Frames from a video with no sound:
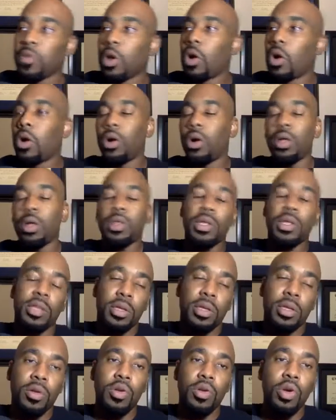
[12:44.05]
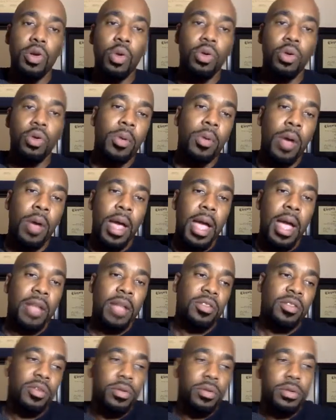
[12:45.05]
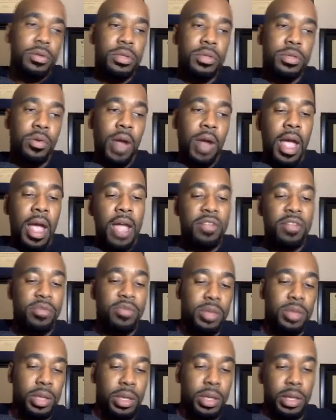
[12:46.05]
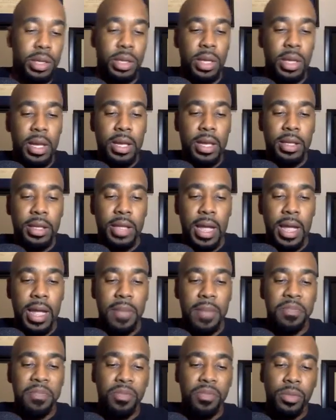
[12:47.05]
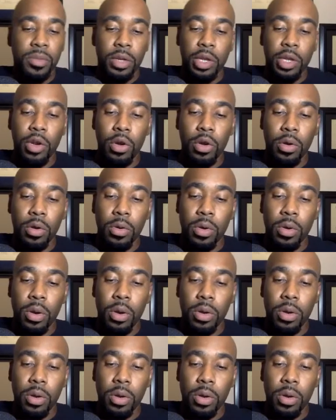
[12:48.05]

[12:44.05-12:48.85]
all of these other notable actors or actresses that, you know,